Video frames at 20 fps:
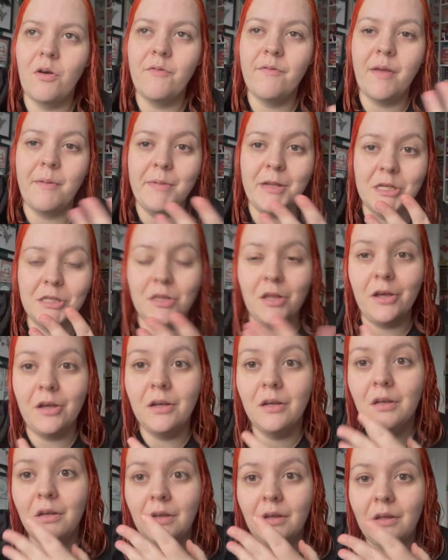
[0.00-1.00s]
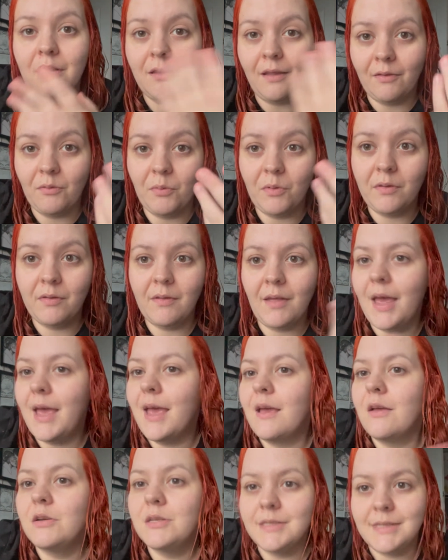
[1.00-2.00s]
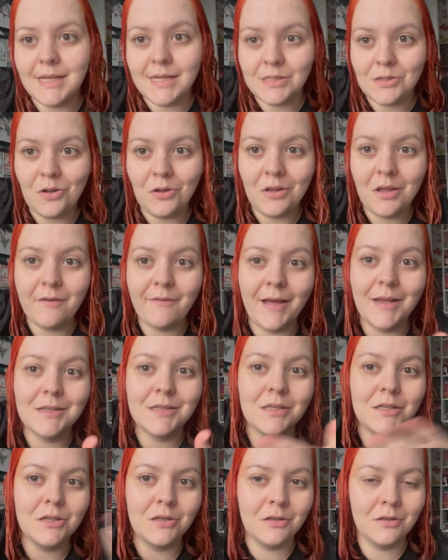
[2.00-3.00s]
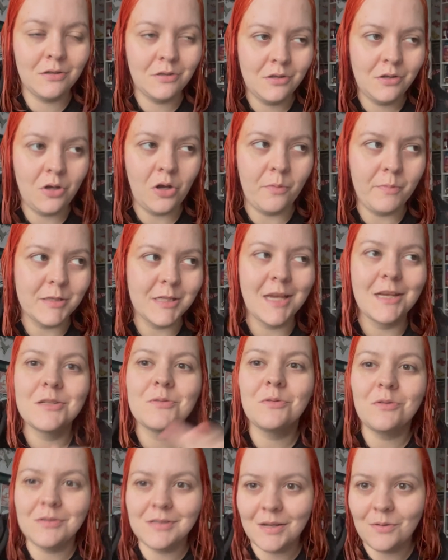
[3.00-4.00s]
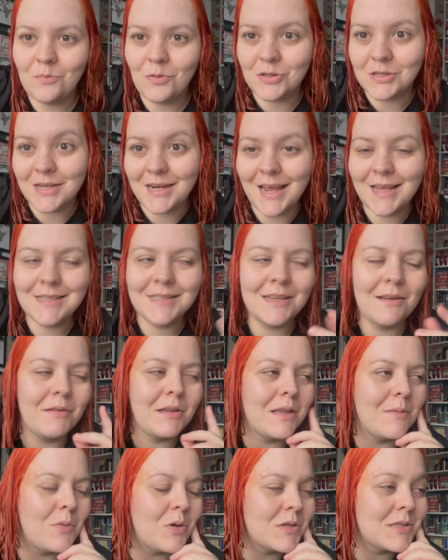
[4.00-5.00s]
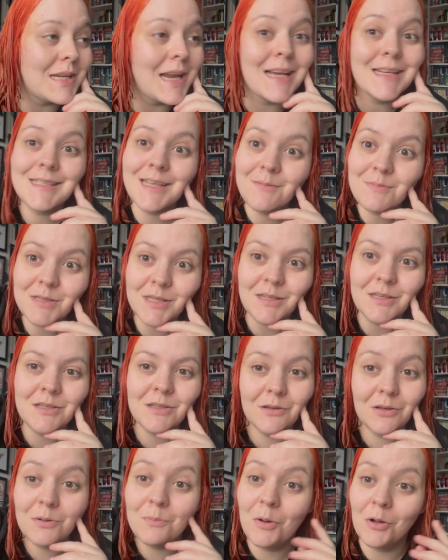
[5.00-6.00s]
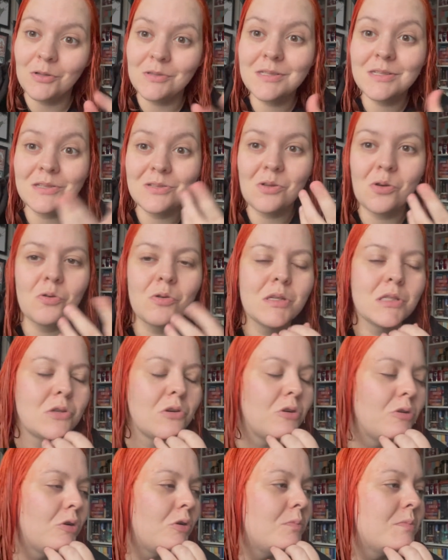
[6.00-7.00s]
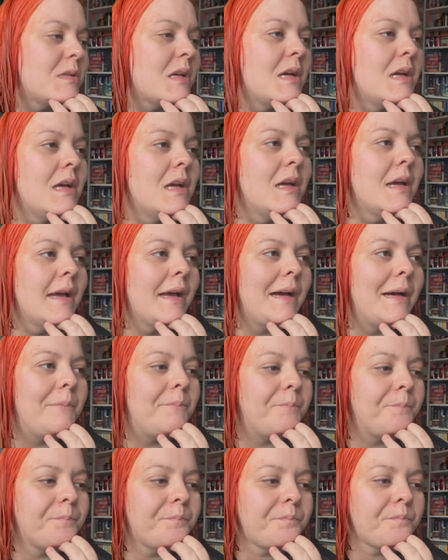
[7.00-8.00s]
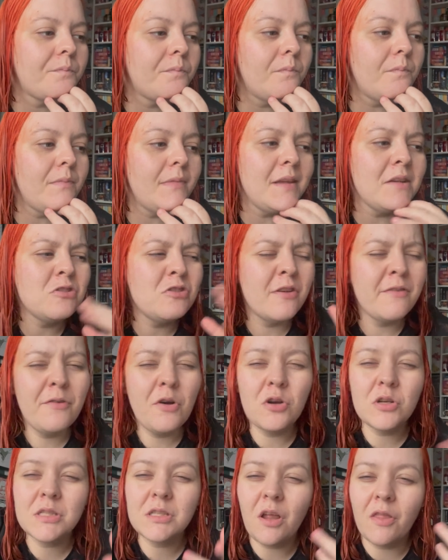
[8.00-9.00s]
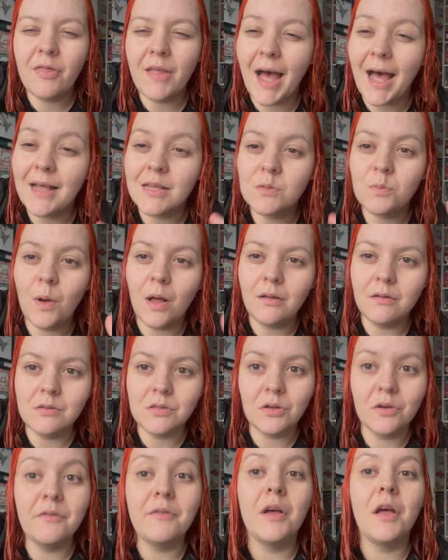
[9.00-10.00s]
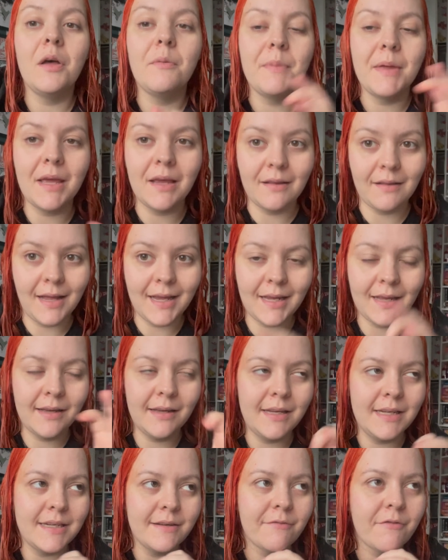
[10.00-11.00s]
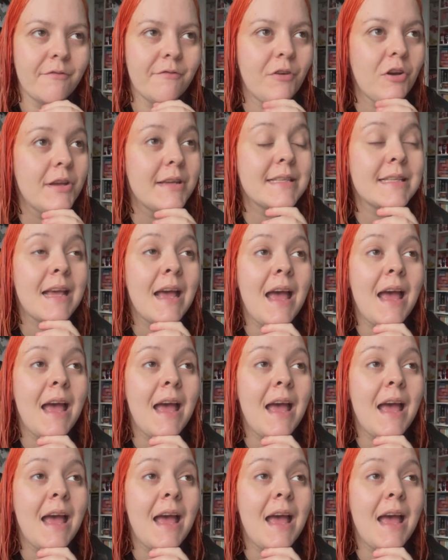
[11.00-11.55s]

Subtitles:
image that this was a disease that only affected homosexuals. It wasn't necessarily the most accepted amongst sort of Christian groups, so it focused on that as well, and sort of her being like a different voice.